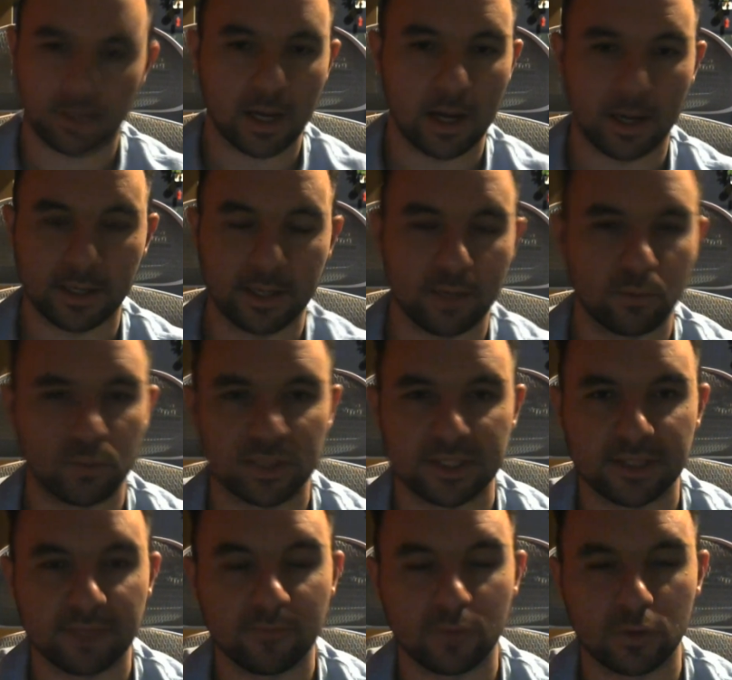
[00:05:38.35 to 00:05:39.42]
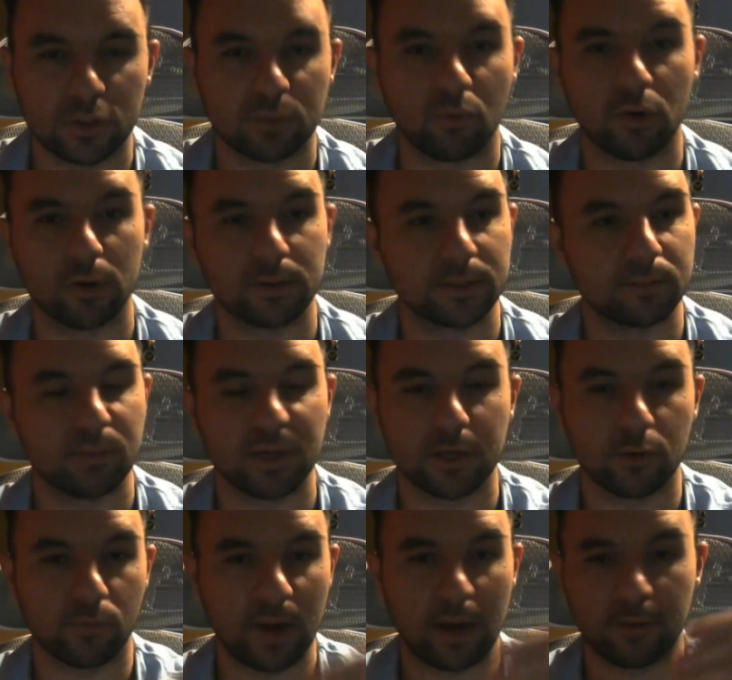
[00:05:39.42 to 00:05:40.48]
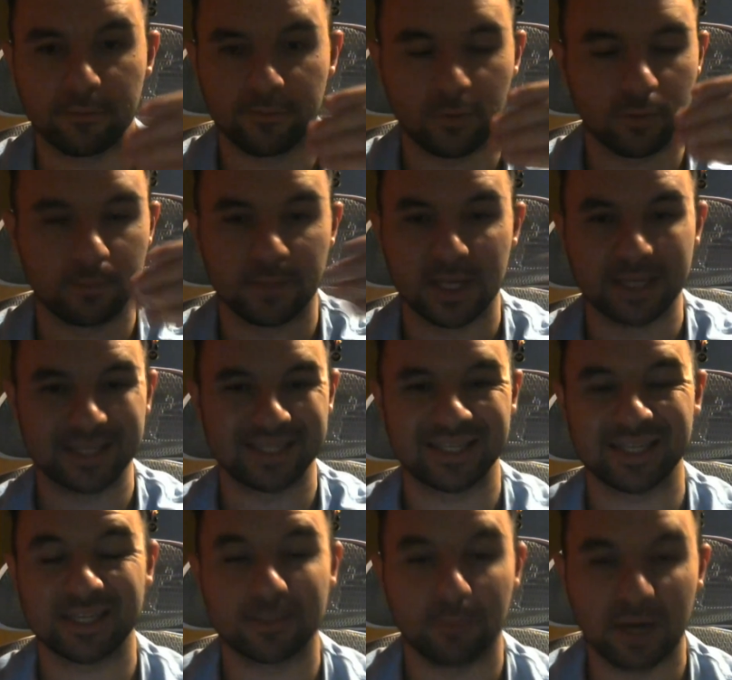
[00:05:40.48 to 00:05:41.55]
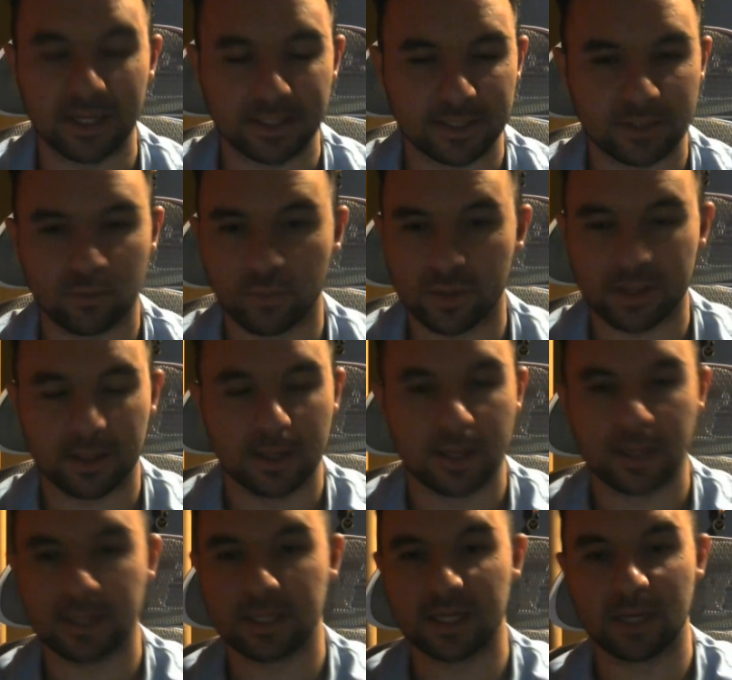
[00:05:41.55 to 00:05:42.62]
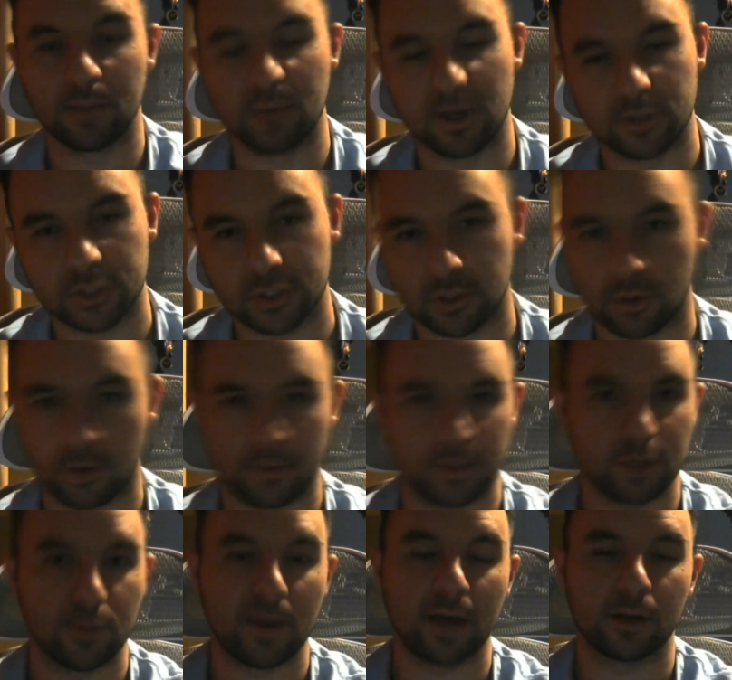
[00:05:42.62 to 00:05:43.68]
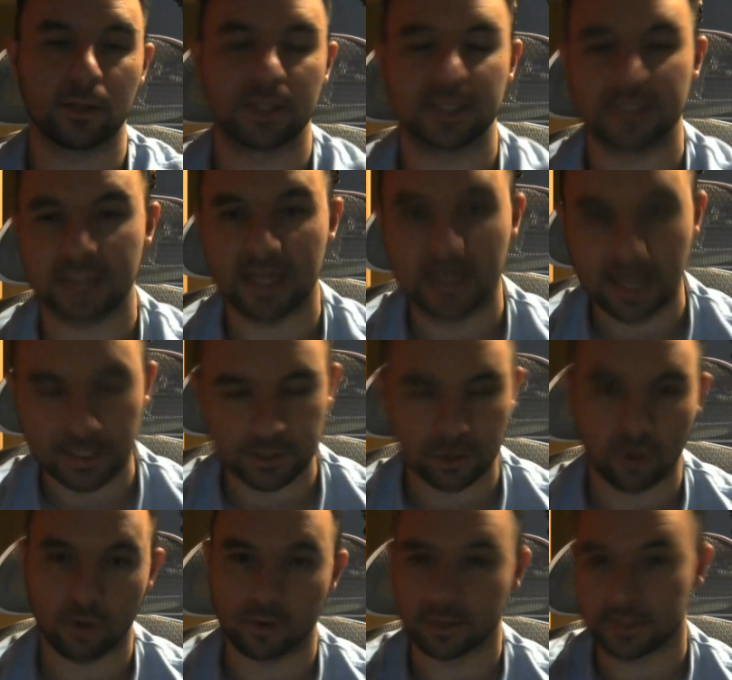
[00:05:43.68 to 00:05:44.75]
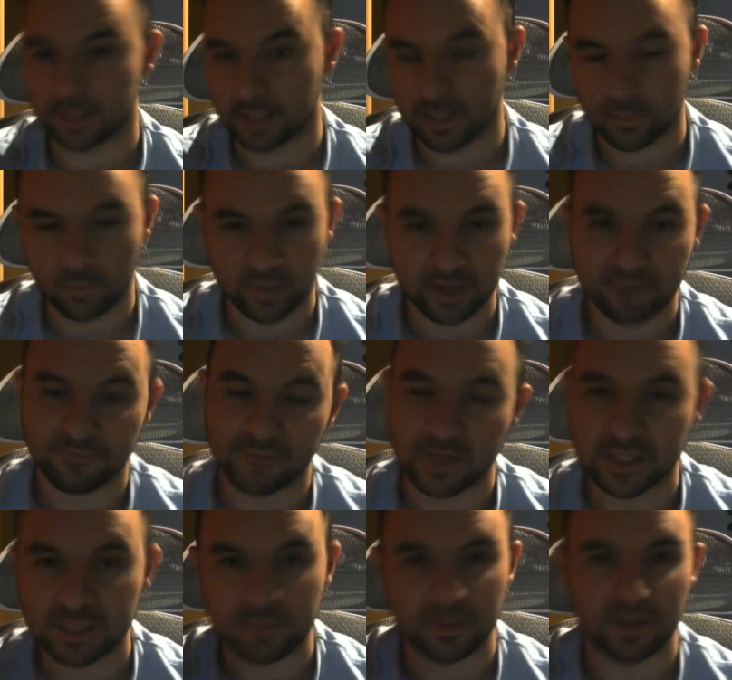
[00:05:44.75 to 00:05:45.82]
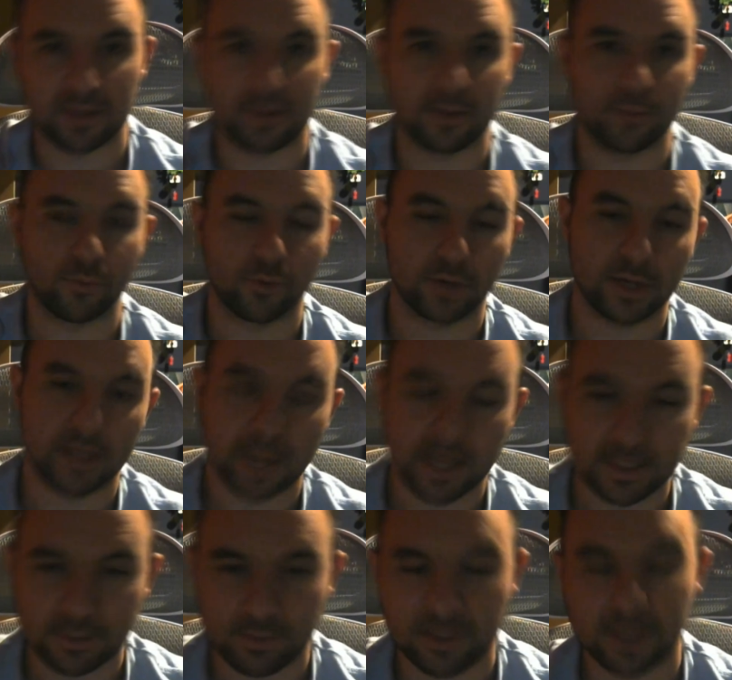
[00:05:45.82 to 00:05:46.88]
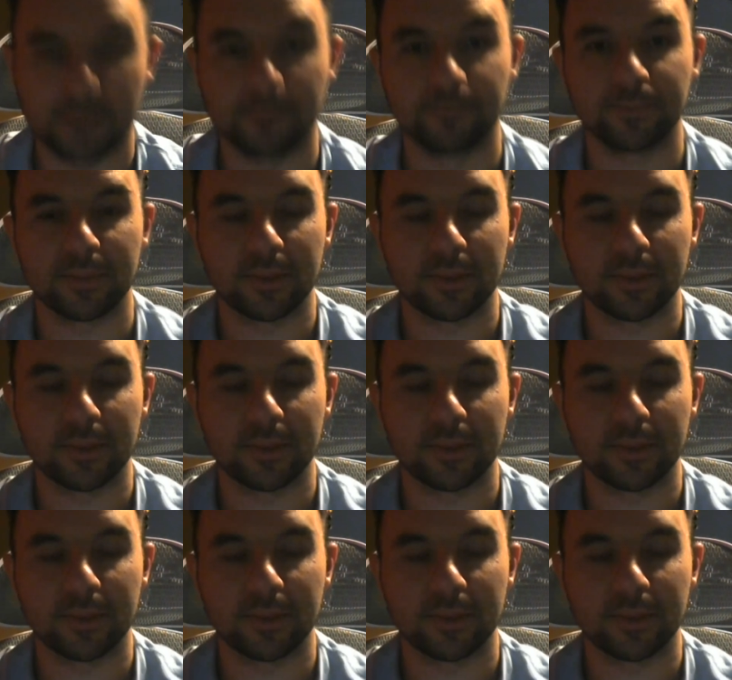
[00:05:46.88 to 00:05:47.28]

Again, with Simple Spoils being around for six months, with Diabellstar, and then you add on the Snake Eyes cards, and then we get Fiendsmith, and then we're getting Azamina.